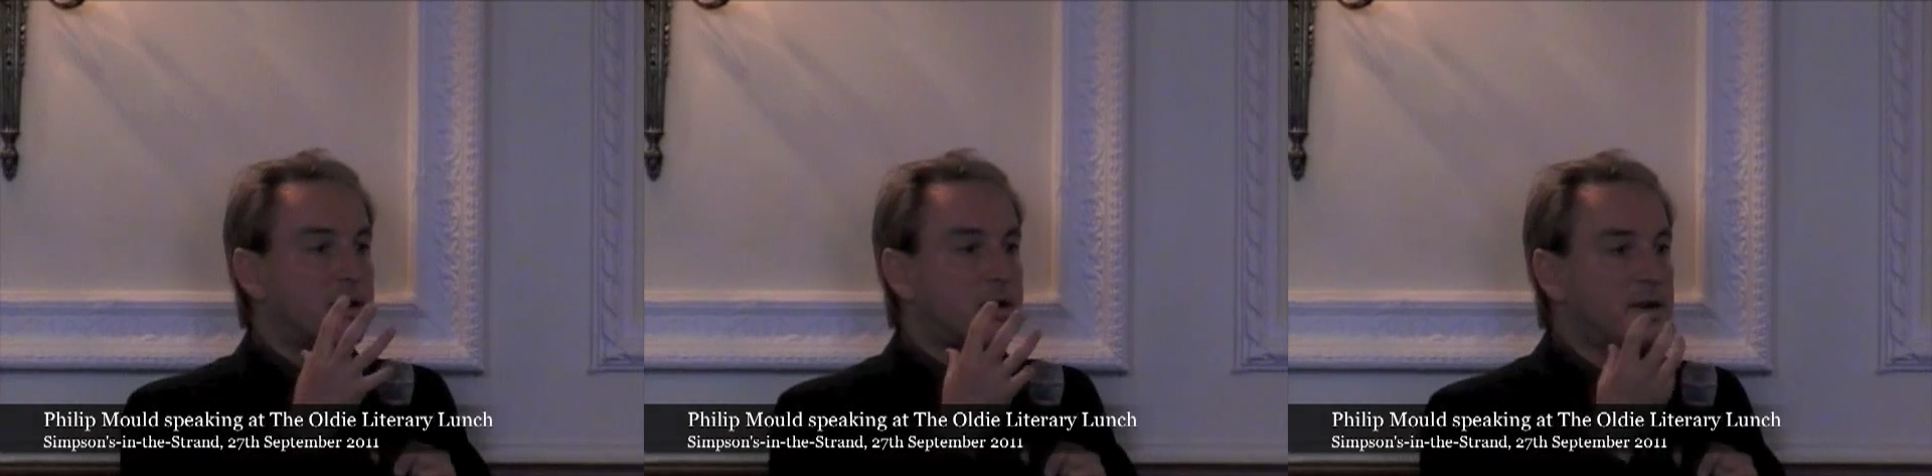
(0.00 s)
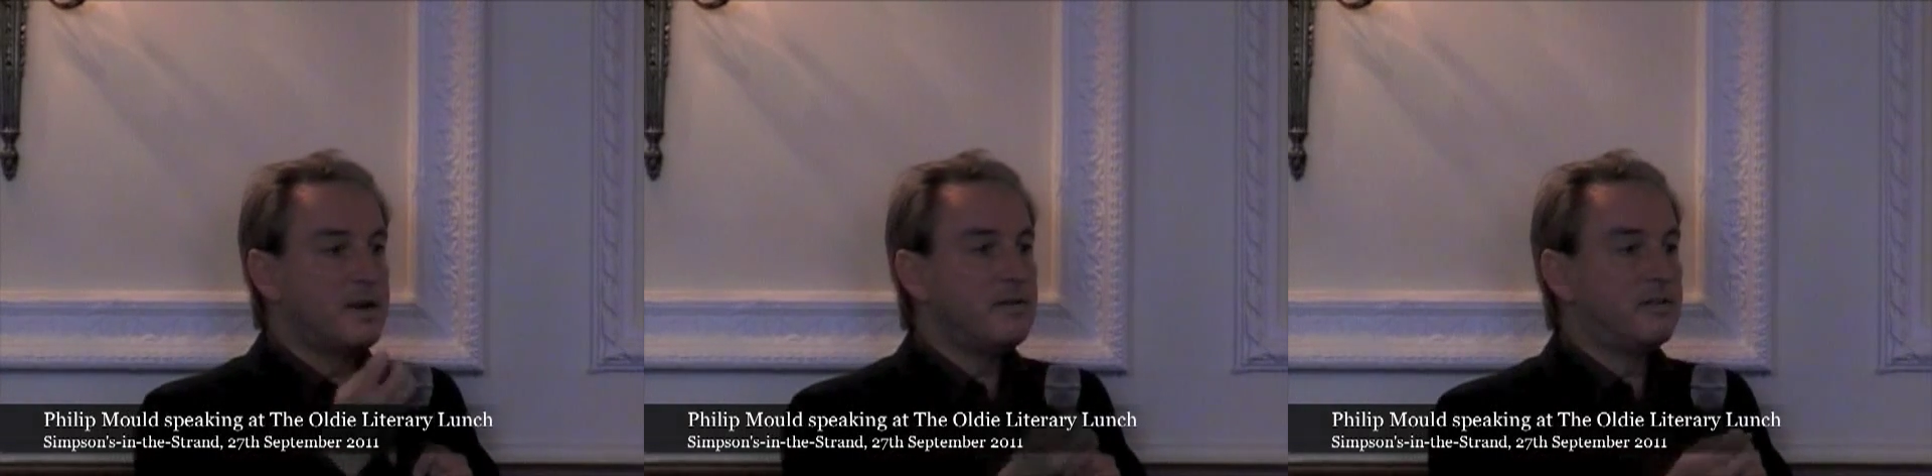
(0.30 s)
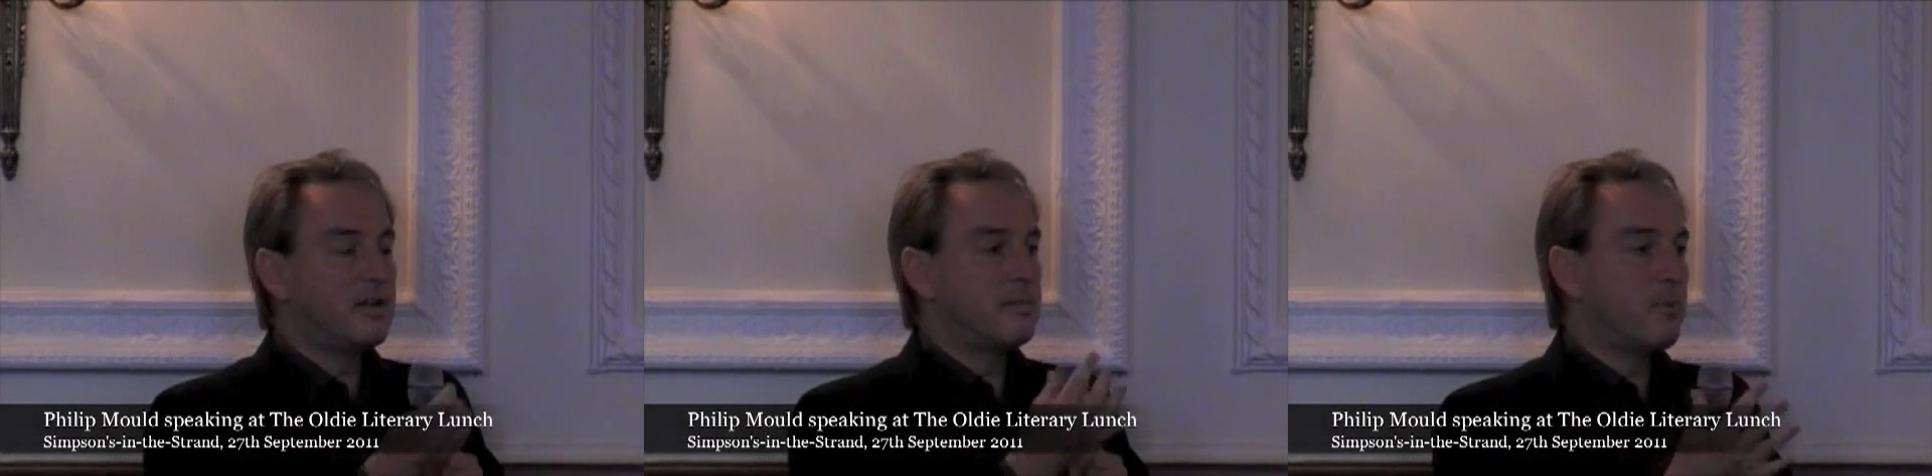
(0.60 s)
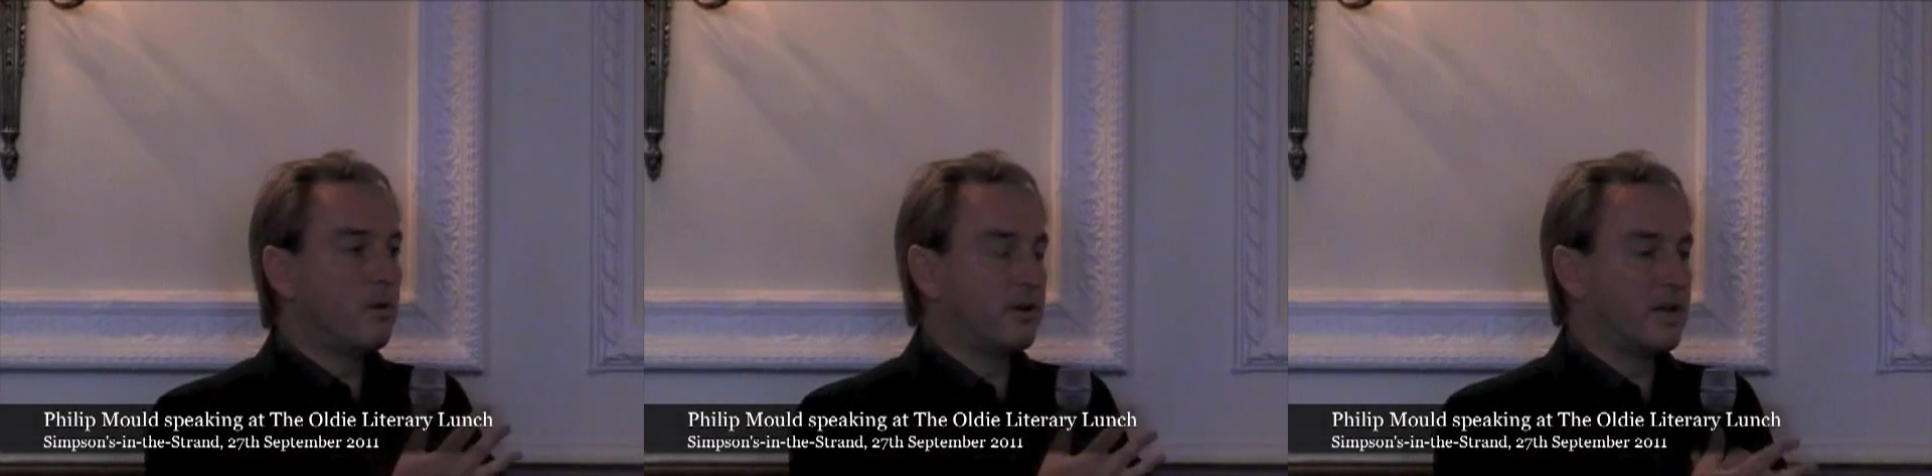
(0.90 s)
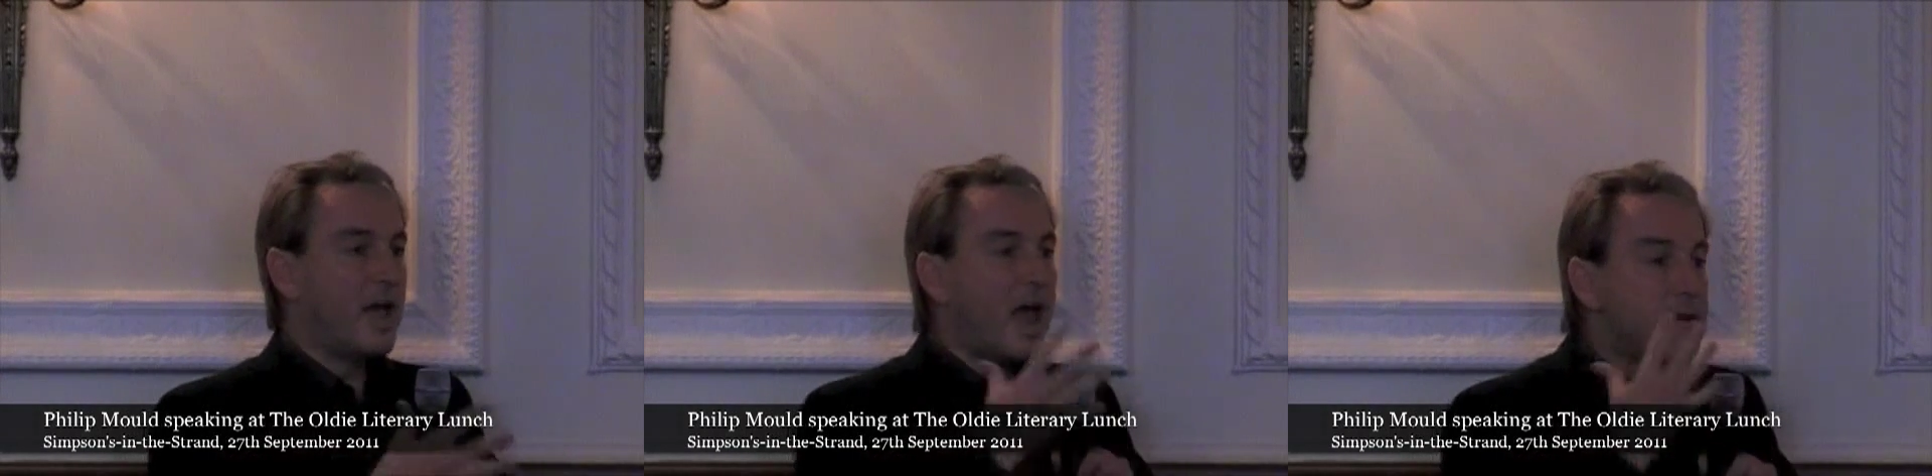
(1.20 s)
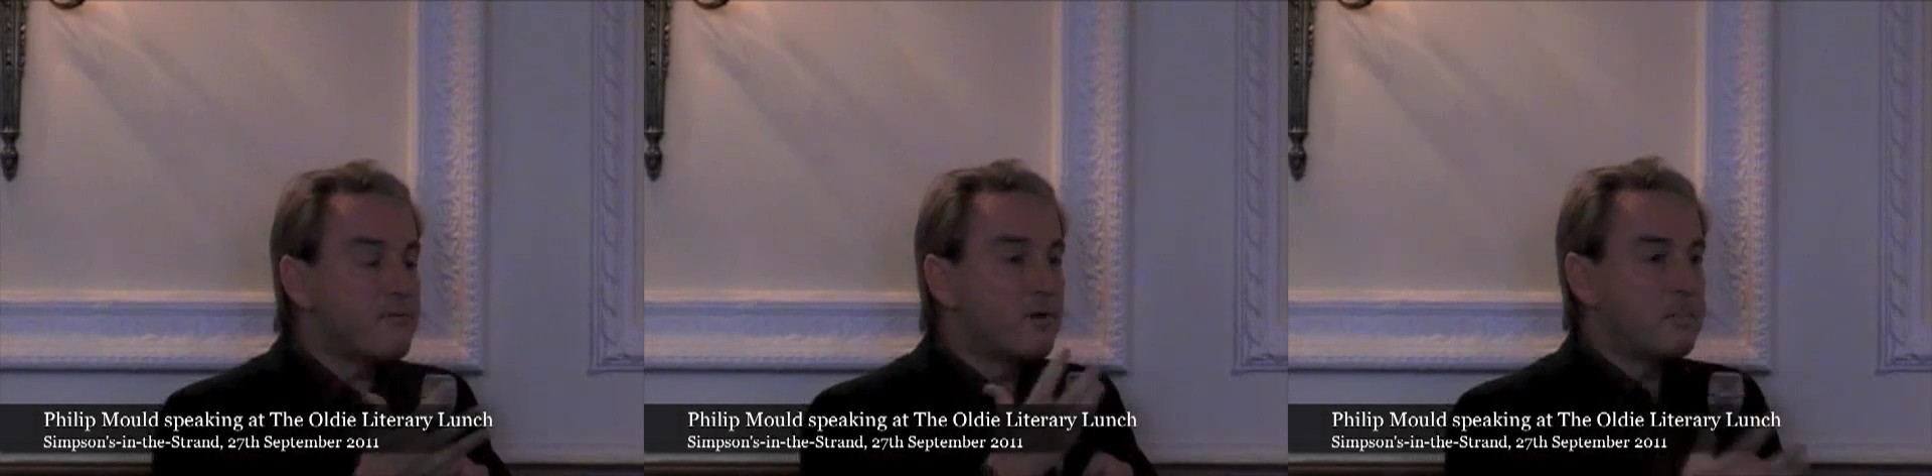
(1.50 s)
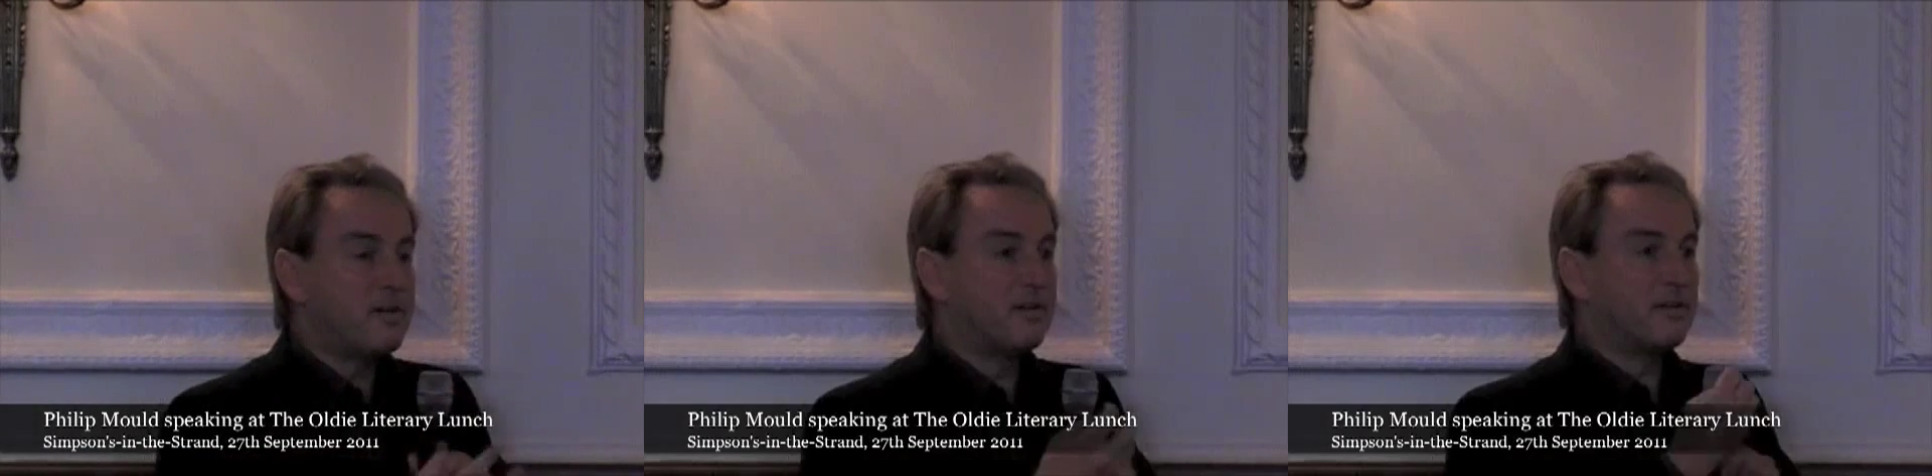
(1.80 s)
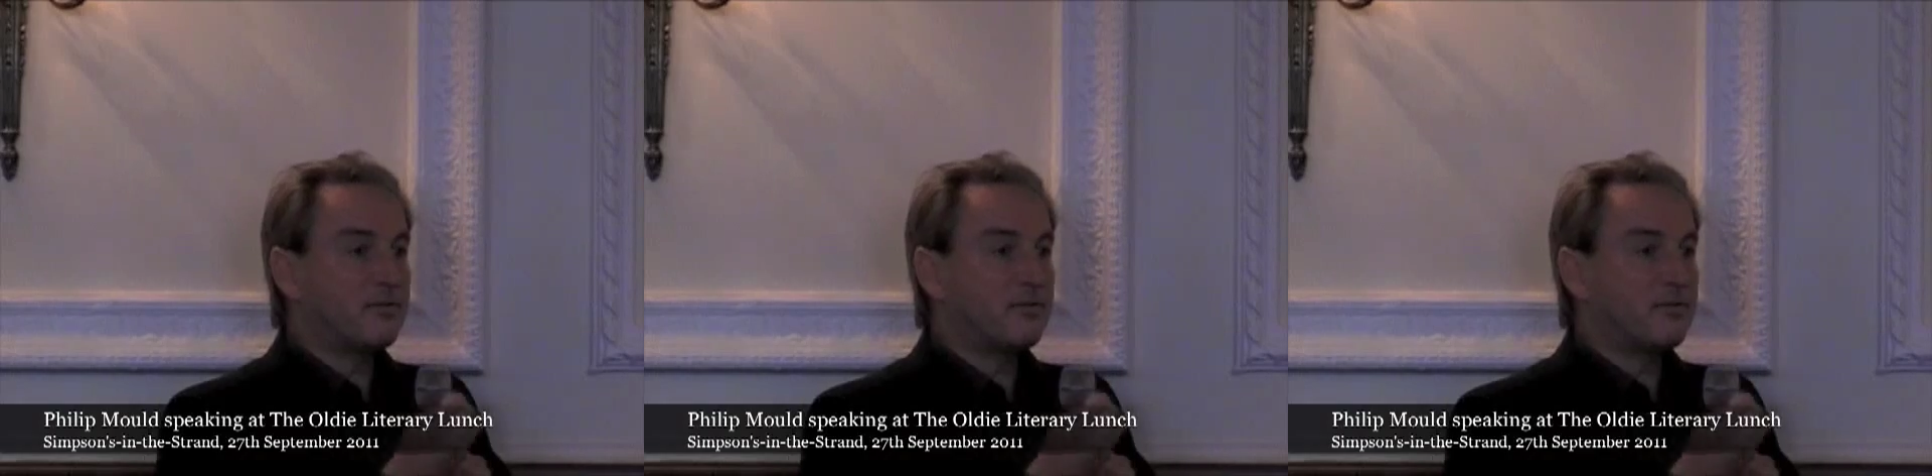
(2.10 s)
glinting body, every bit as